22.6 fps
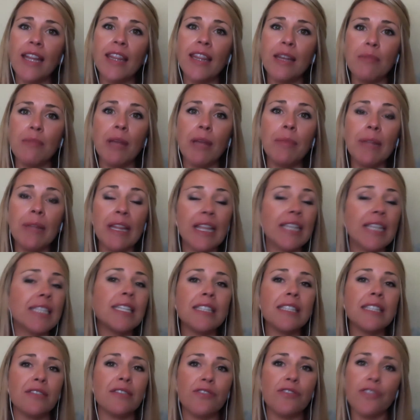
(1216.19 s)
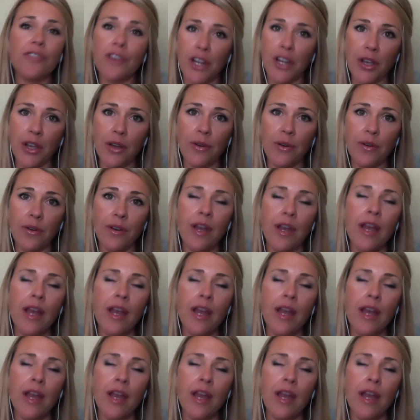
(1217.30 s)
then maybe this isn't for you,